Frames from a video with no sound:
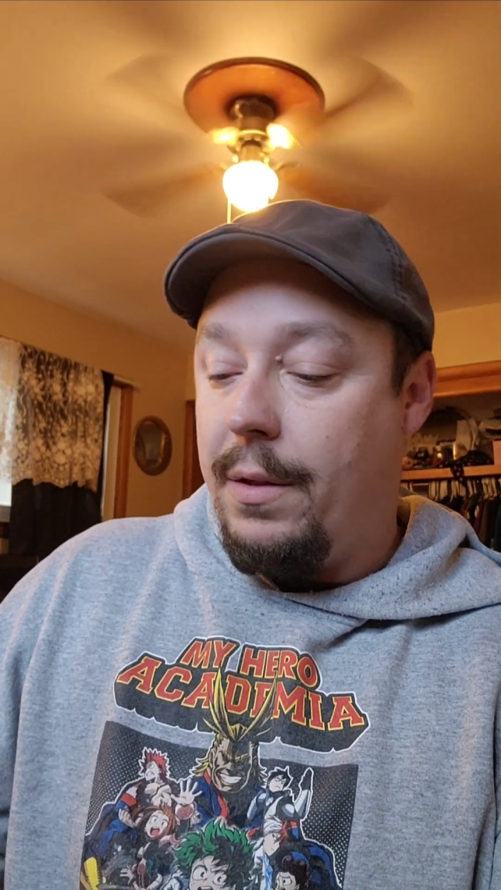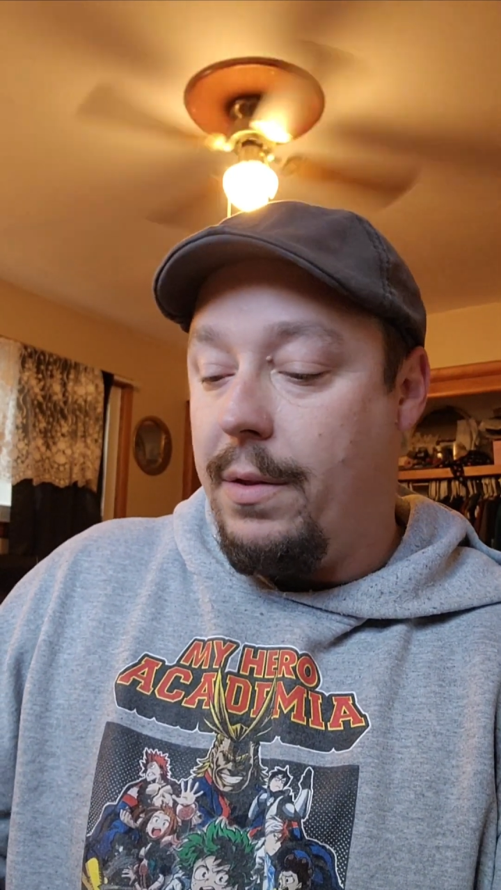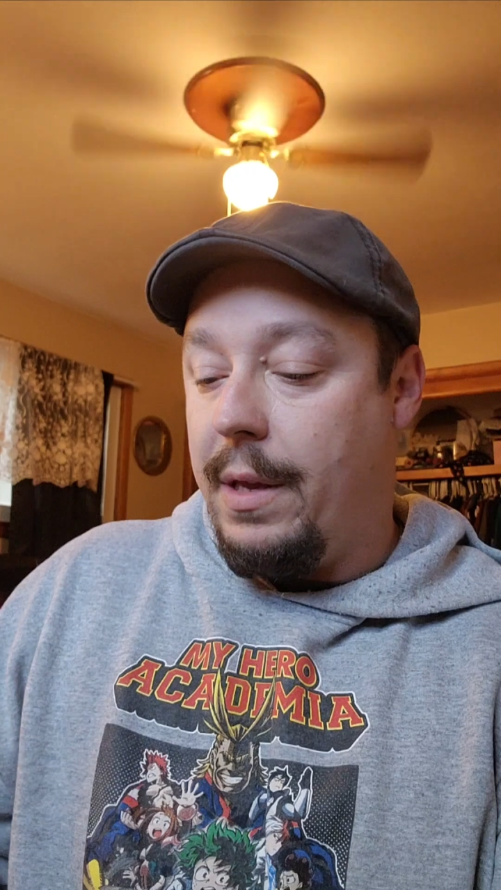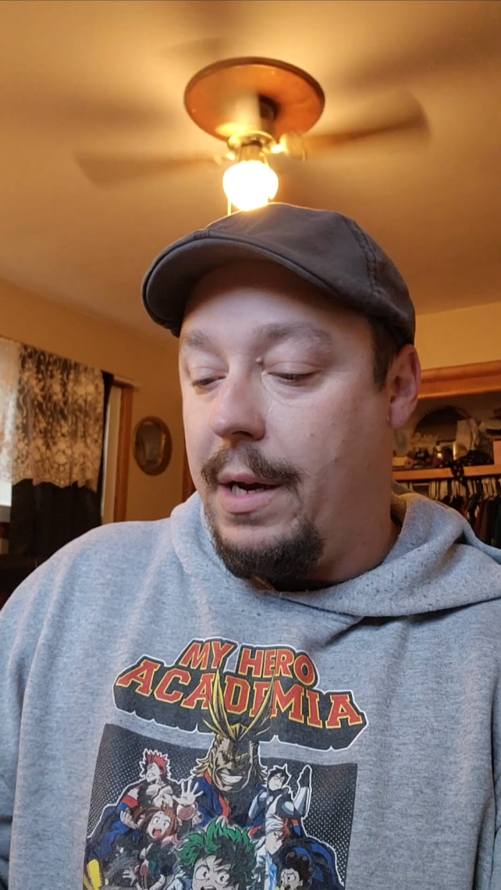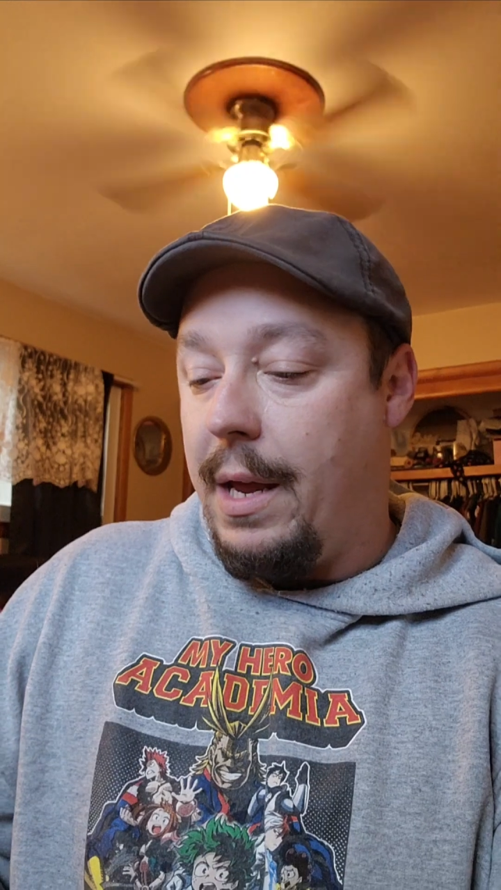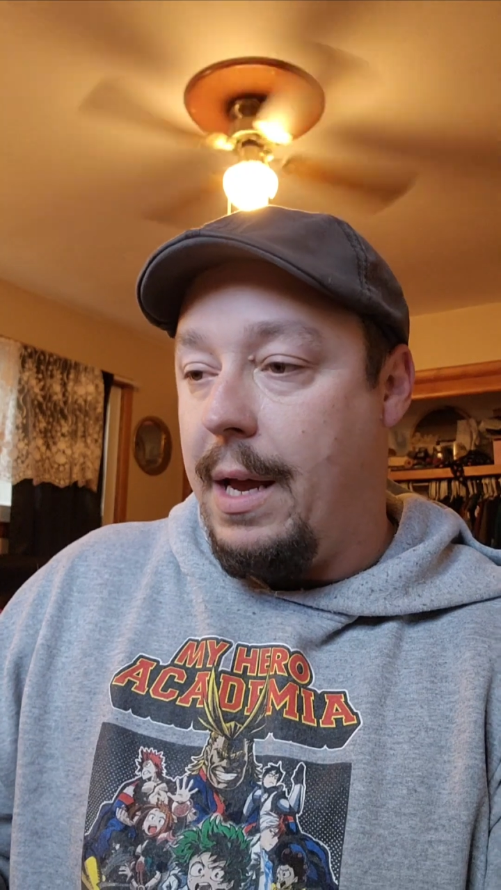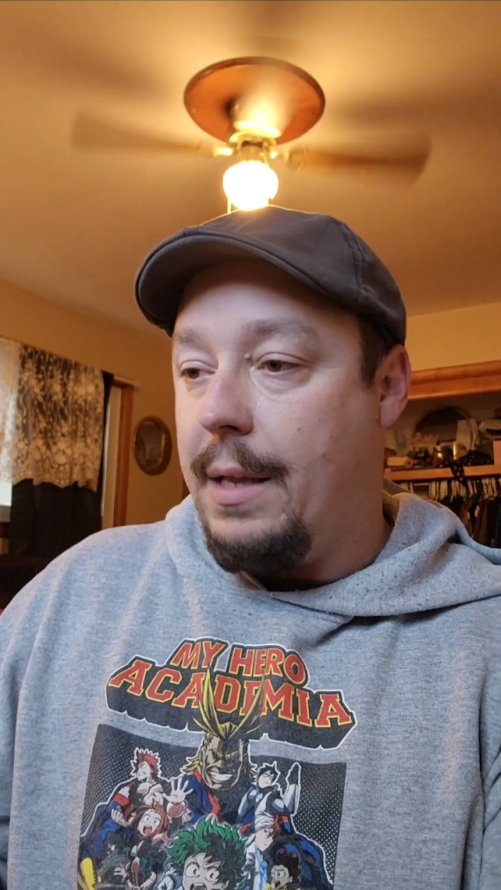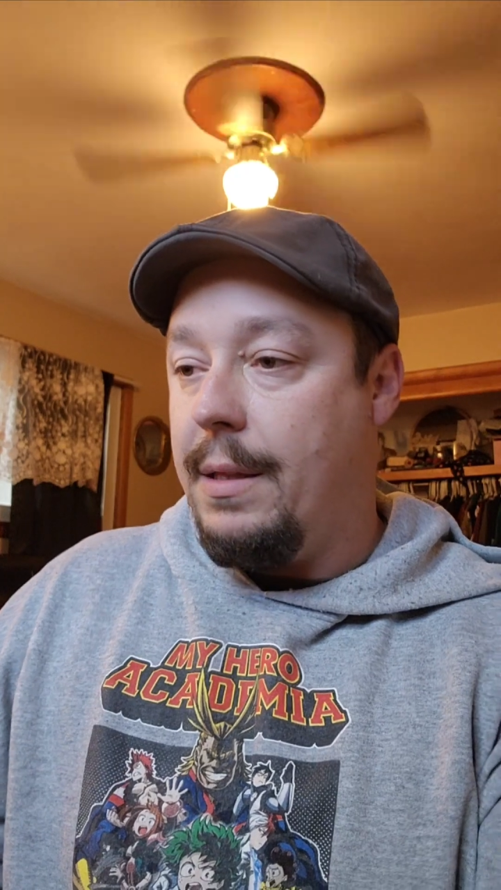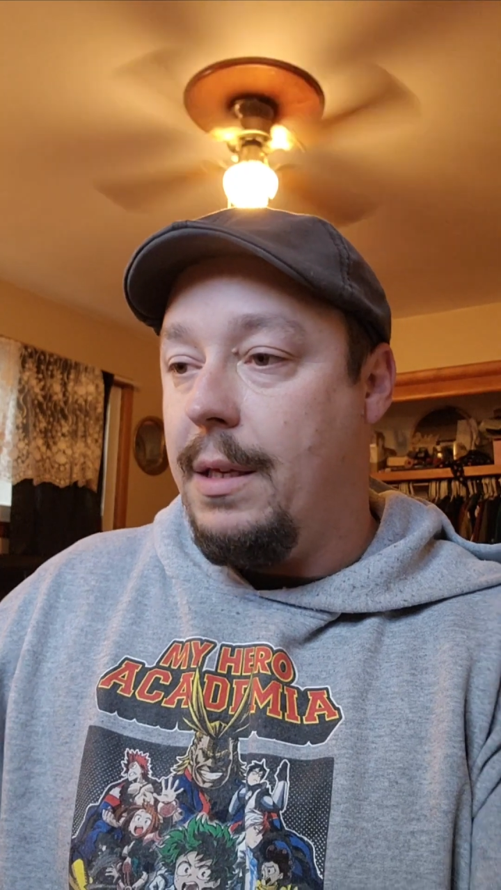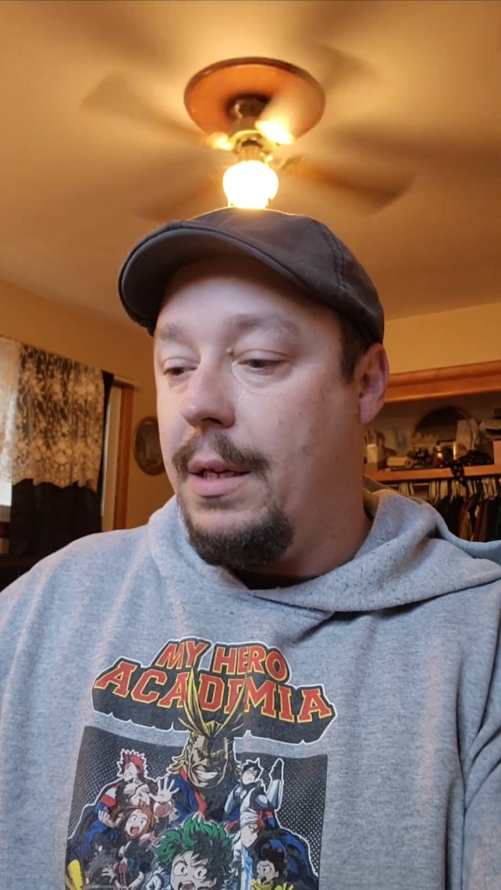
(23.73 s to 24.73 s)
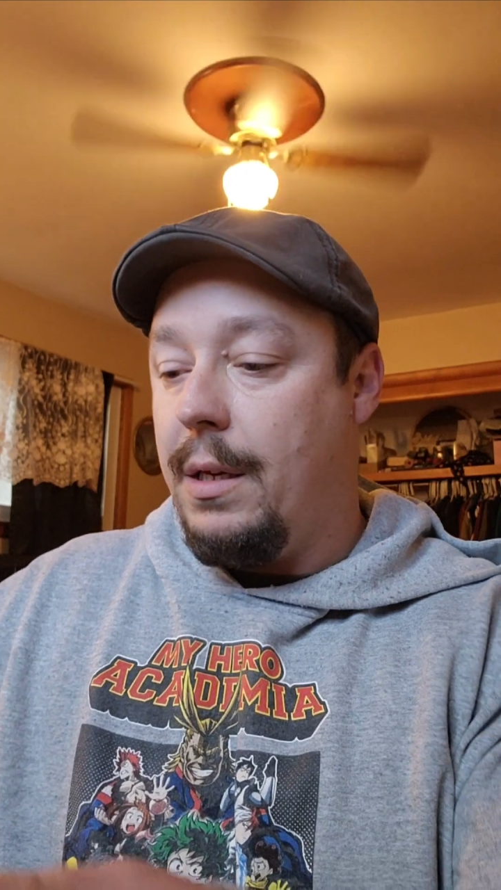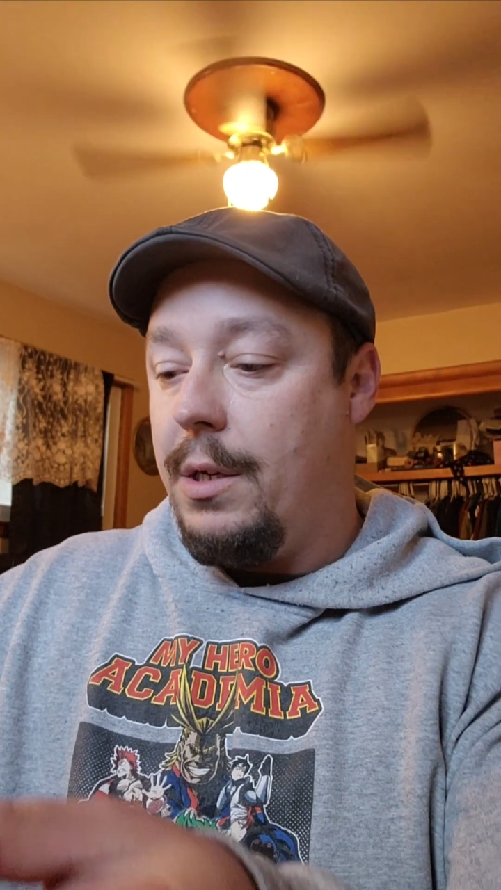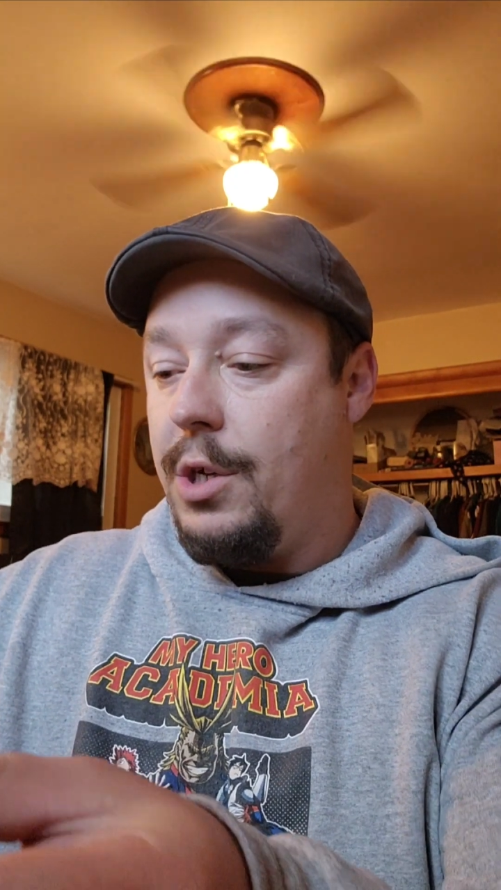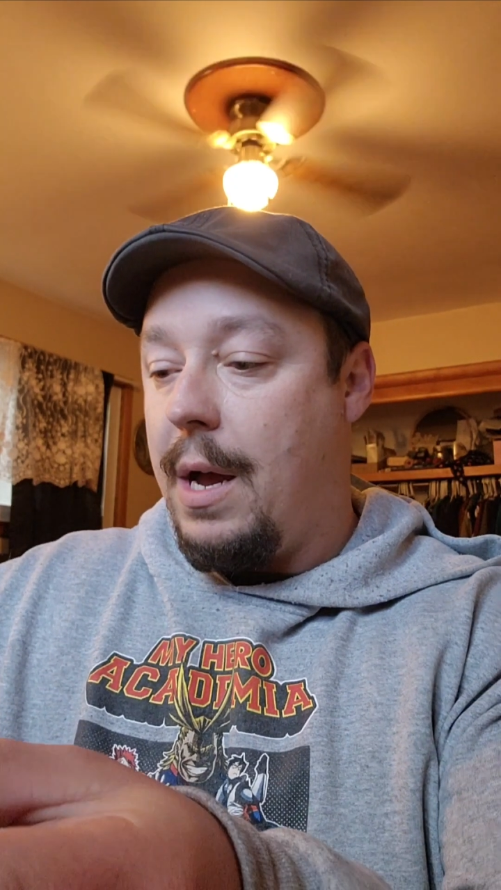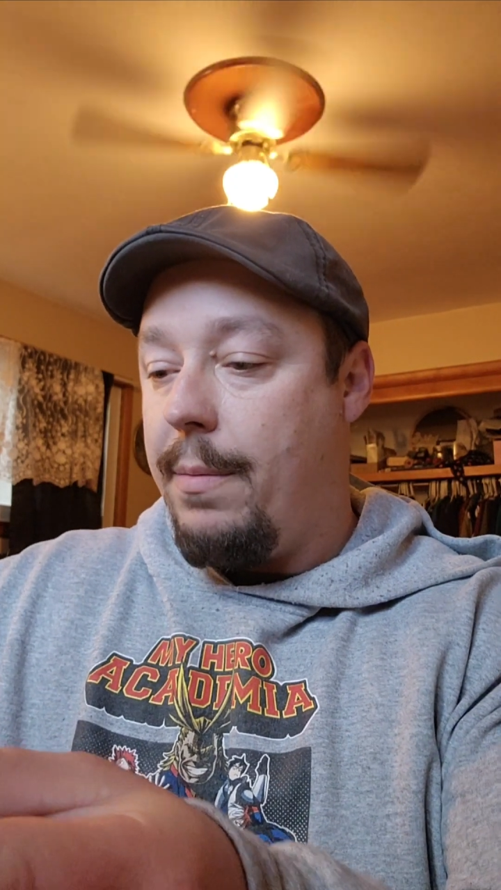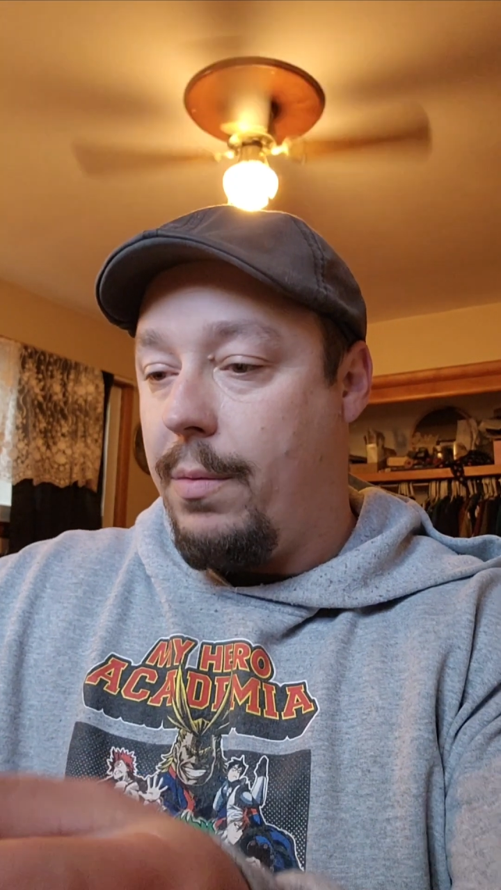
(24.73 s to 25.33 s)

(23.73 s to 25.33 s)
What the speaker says: other than at the shop